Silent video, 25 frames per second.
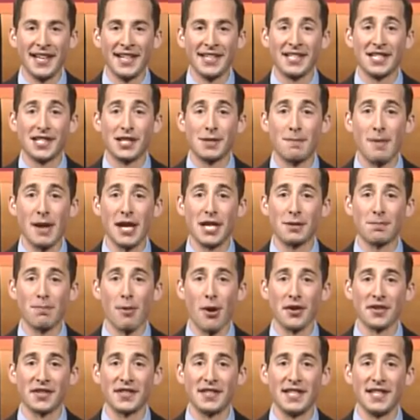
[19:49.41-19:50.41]
since
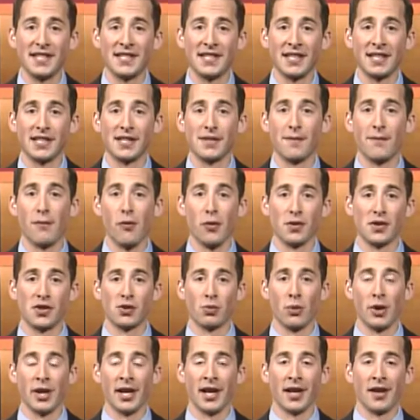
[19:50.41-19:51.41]
baseball season is in full
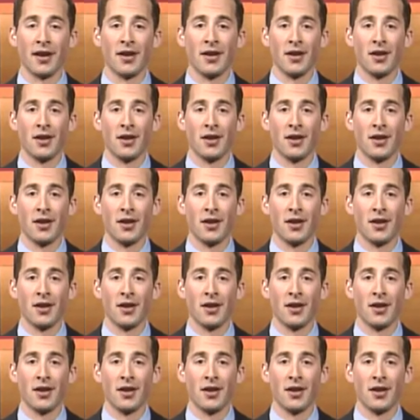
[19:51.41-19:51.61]
swing.